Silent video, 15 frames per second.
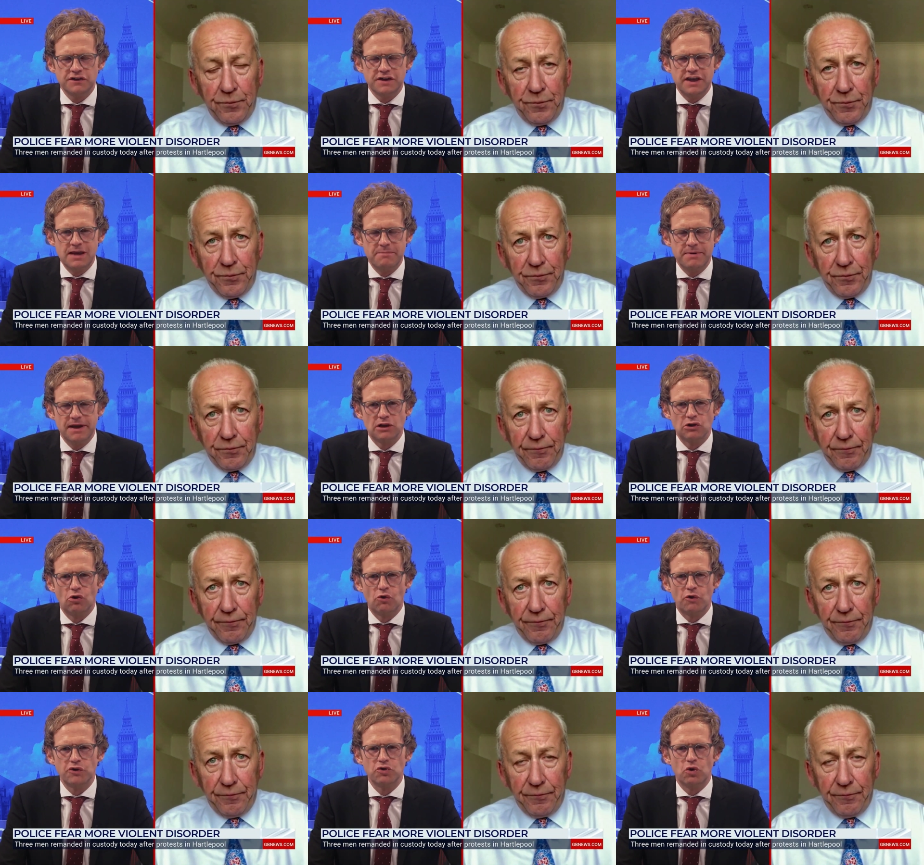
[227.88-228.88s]
Speaker 1: to keeping
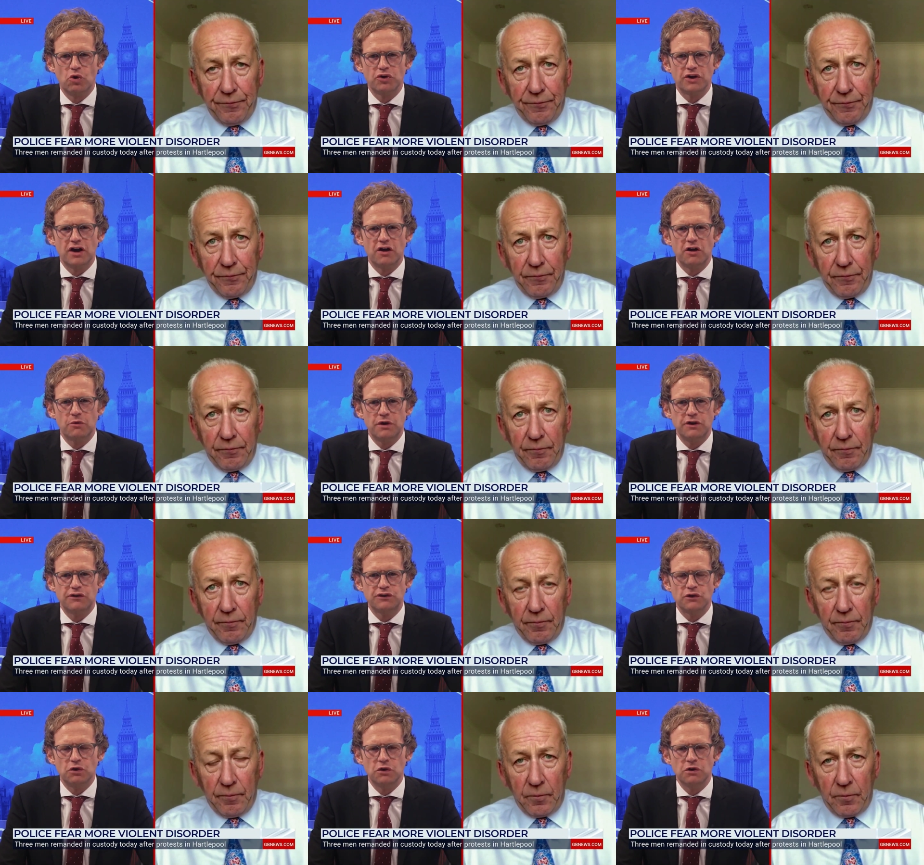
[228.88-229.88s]
law and order? We
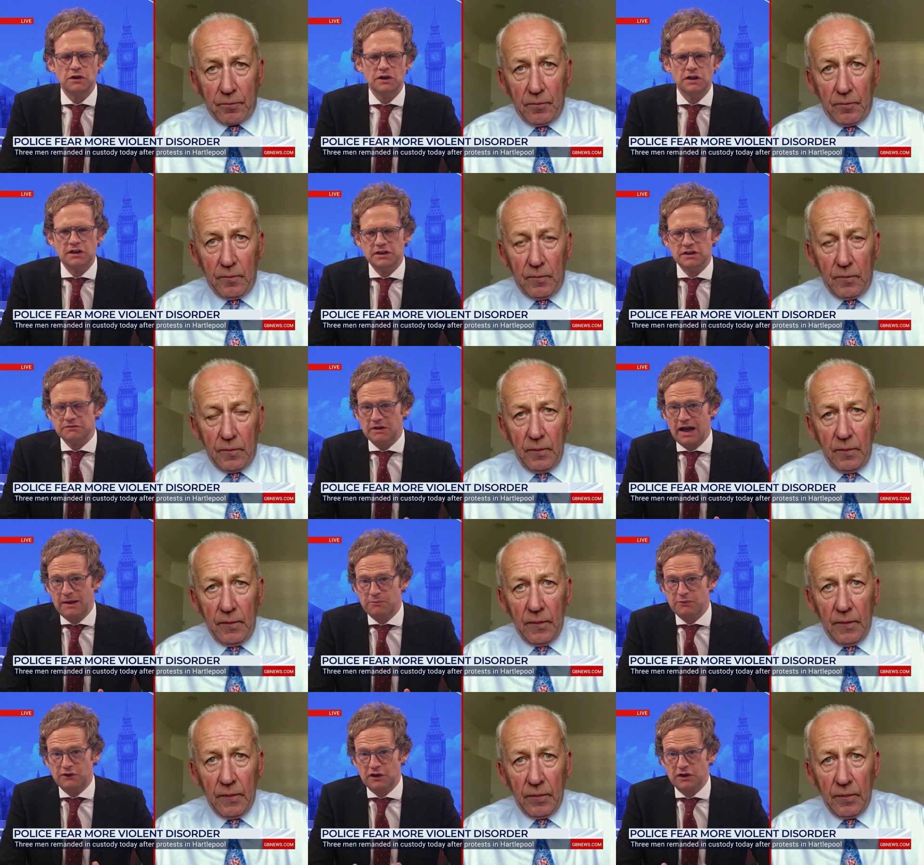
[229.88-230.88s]
saw
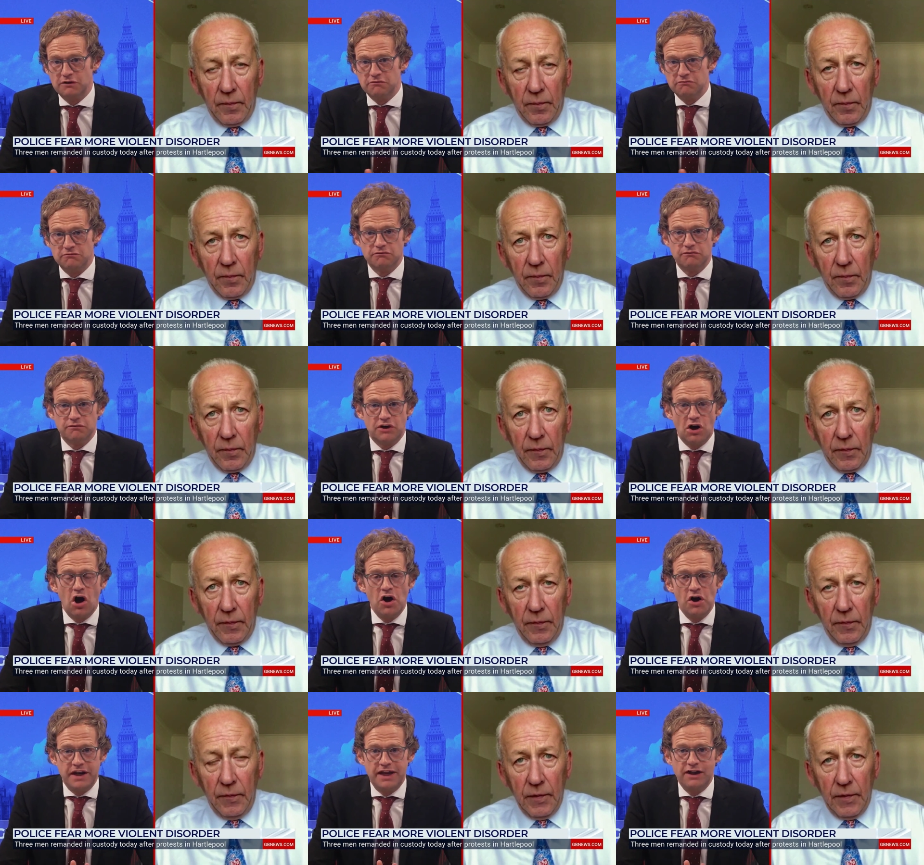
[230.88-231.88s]
absolute
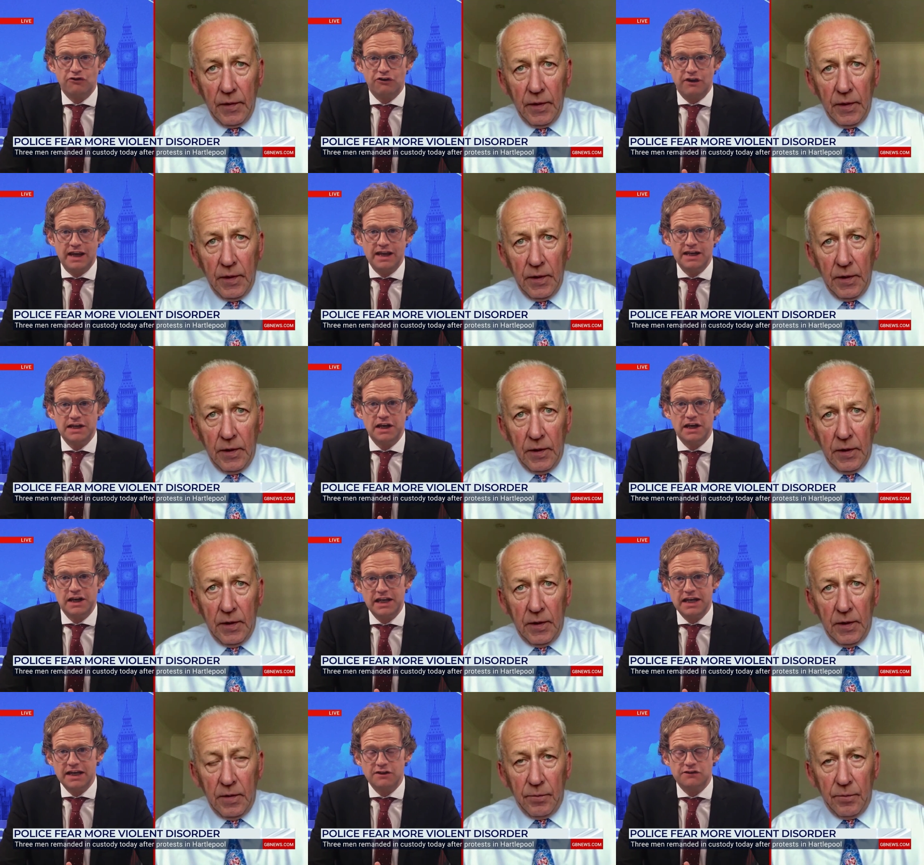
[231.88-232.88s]
carnage in
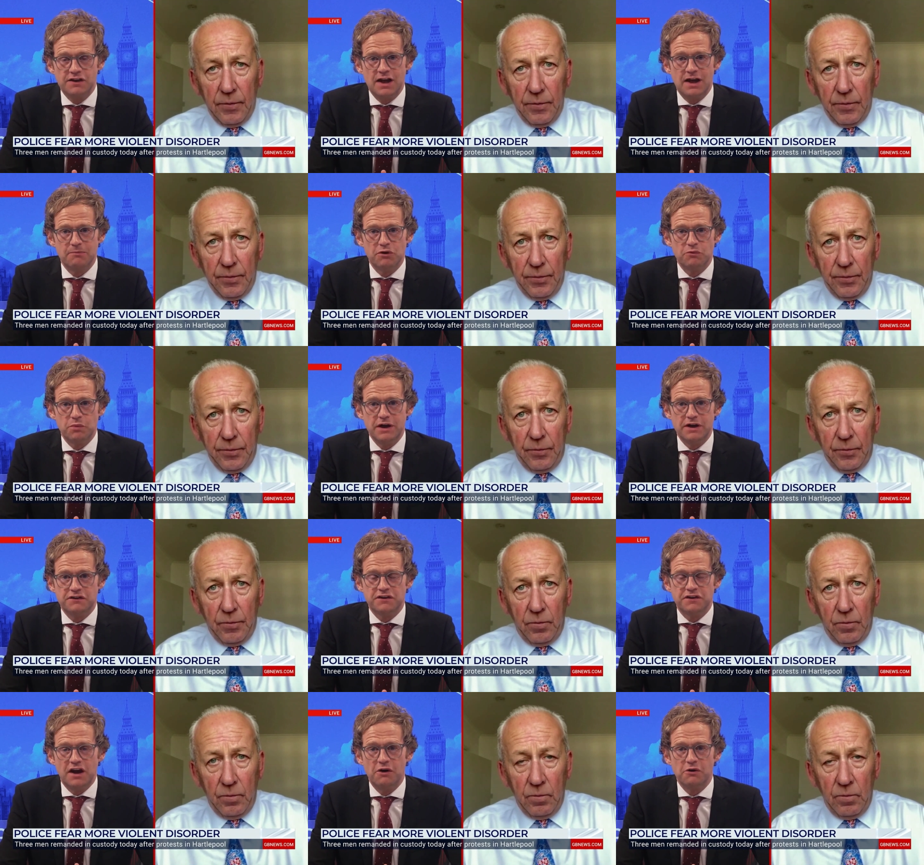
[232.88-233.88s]
Leeds a couple of
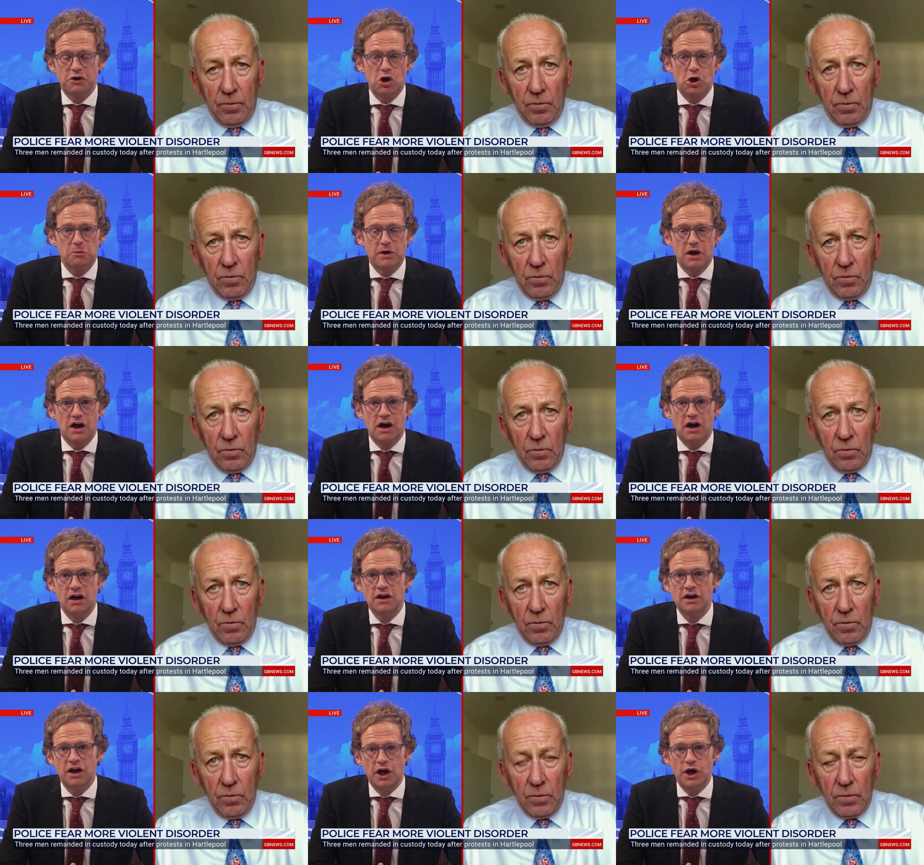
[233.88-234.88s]
weeks ago, a cop
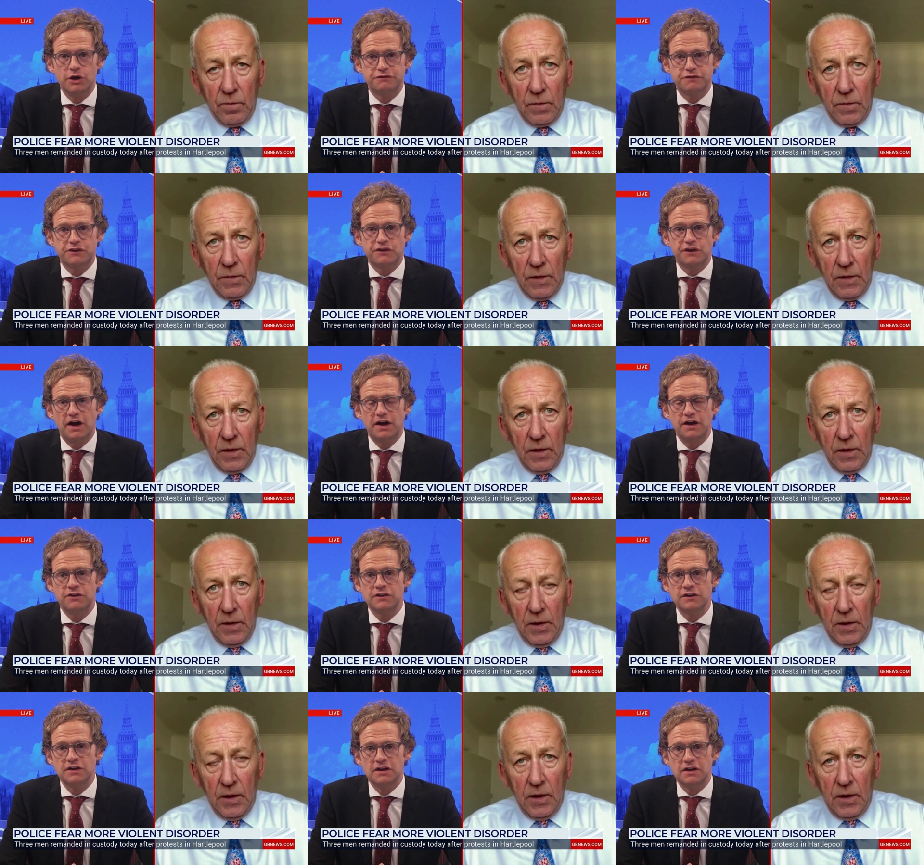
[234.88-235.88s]
car
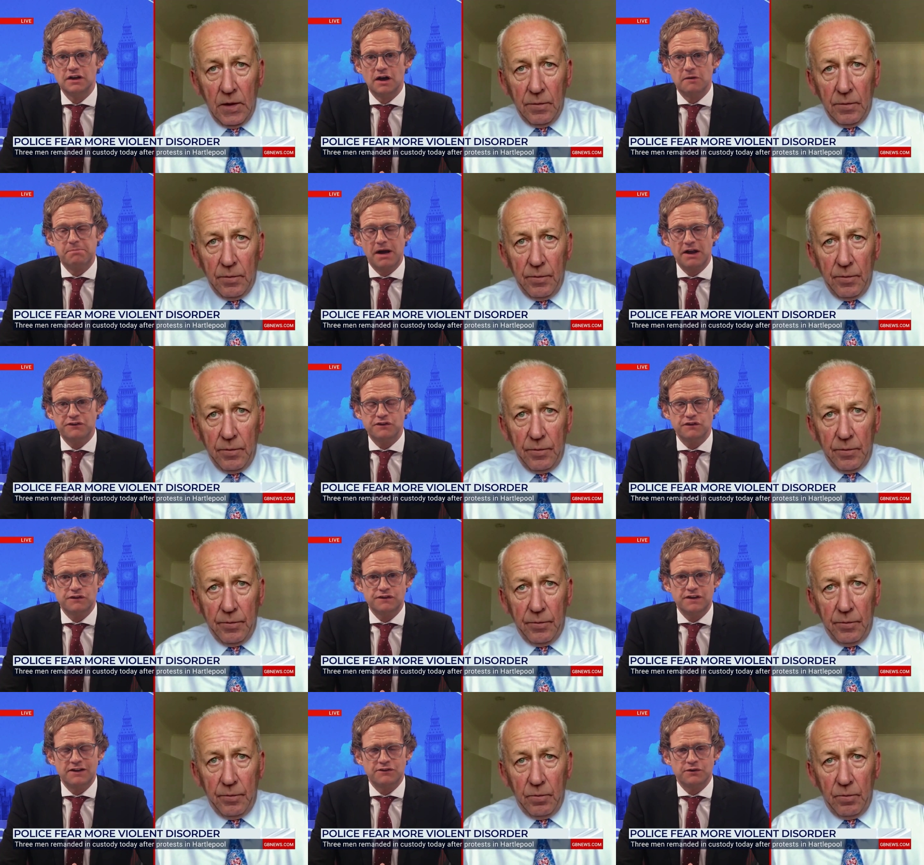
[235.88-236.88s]
overturned, a bus
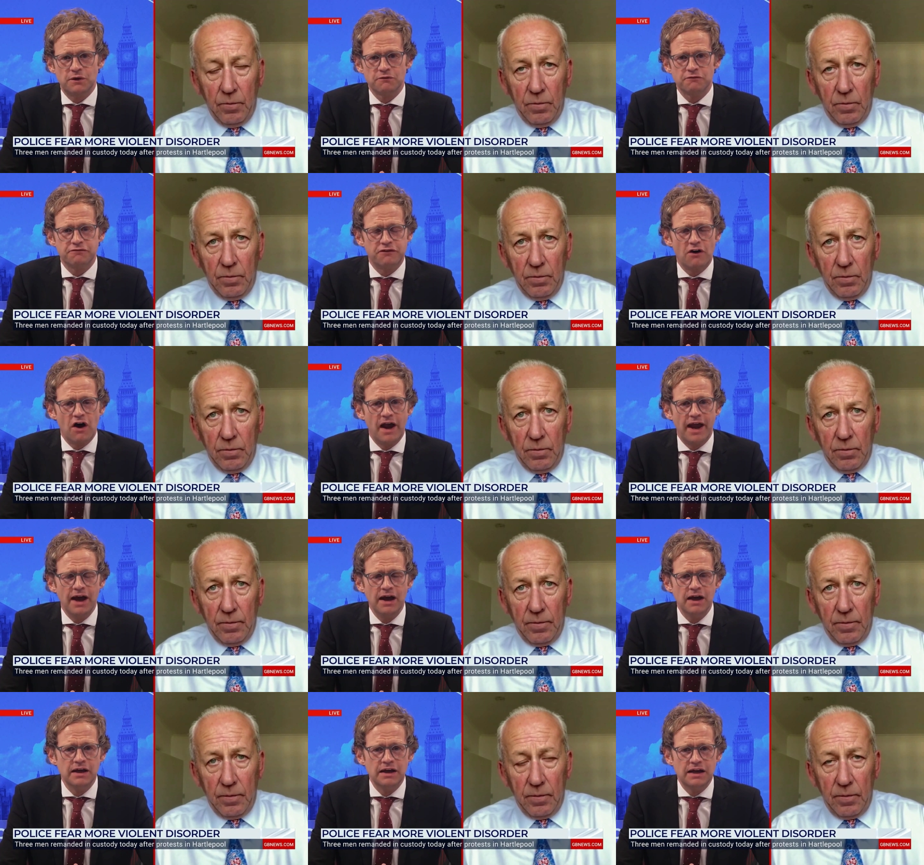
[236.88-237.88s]
set on
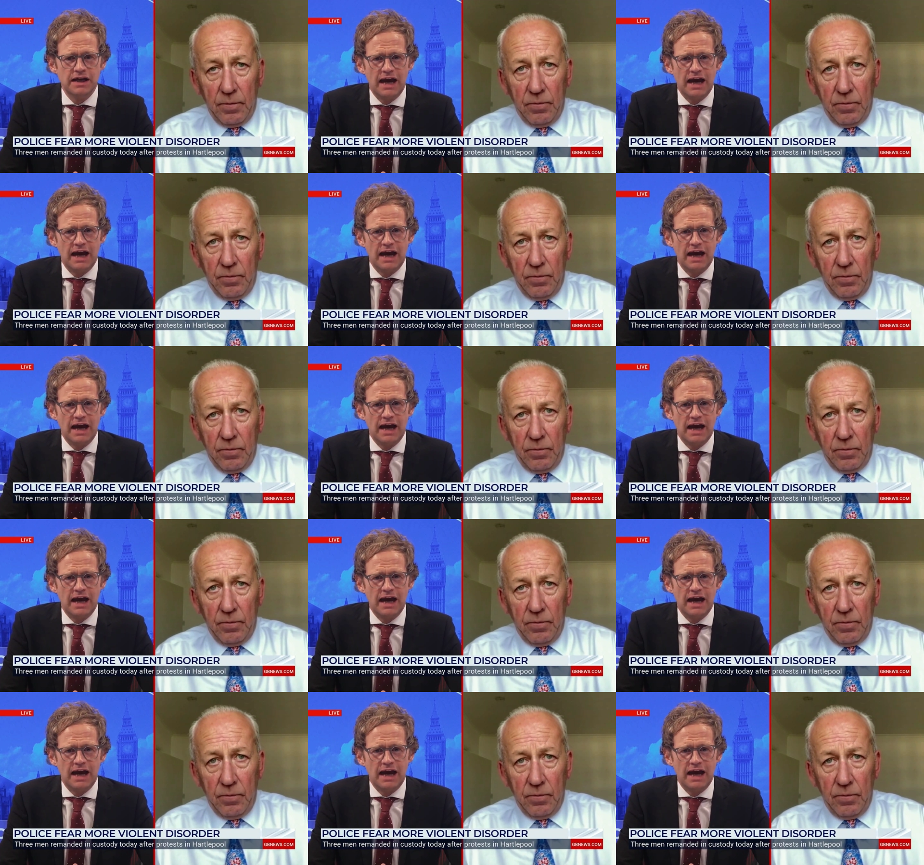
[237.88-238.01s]
fire.